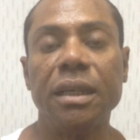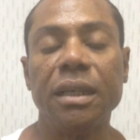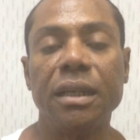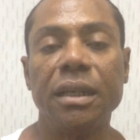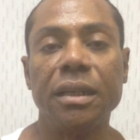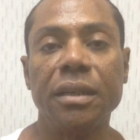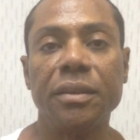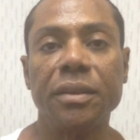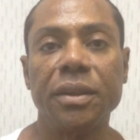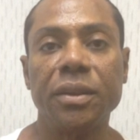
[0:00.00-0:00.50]

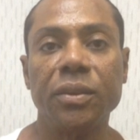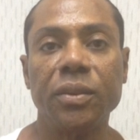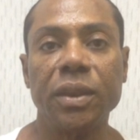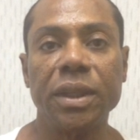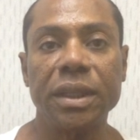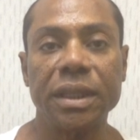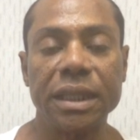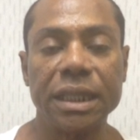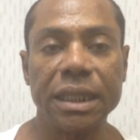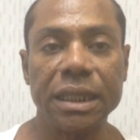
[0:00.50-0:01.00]
Uh, the
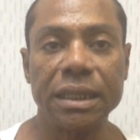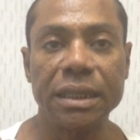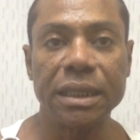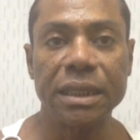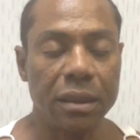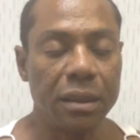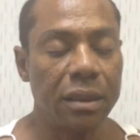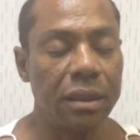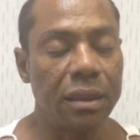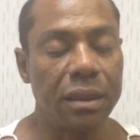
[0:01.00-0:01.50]
one thing
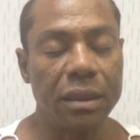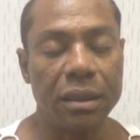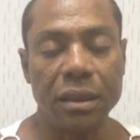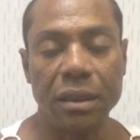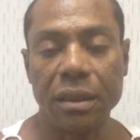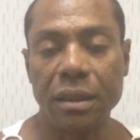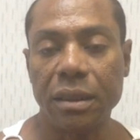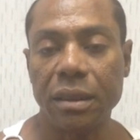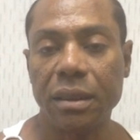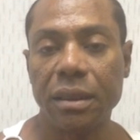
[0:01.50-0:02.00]
uh,
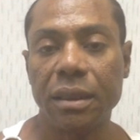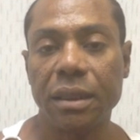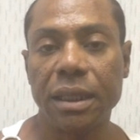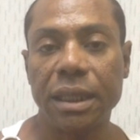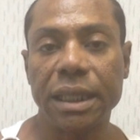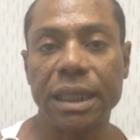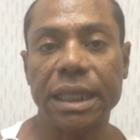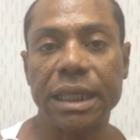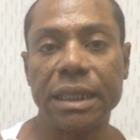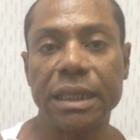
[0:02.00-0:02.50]

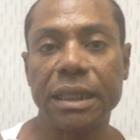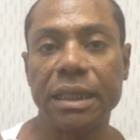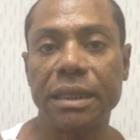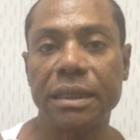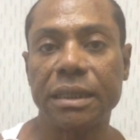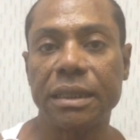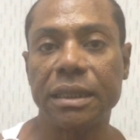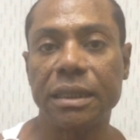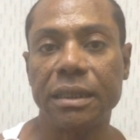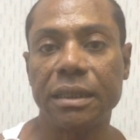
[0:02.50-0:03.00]
I cannot
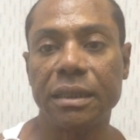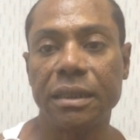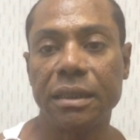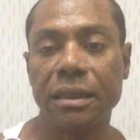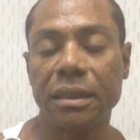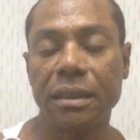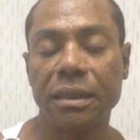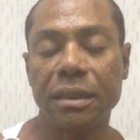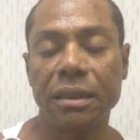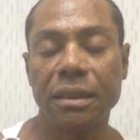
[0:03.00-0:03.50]

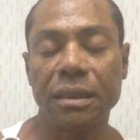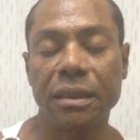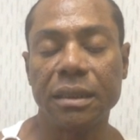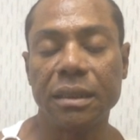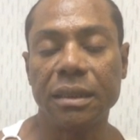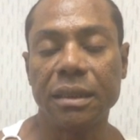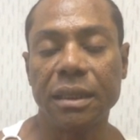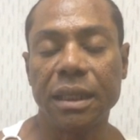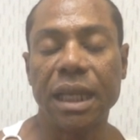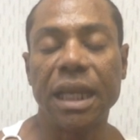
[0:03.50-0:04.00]

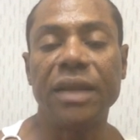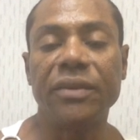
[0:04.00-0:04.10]
uh,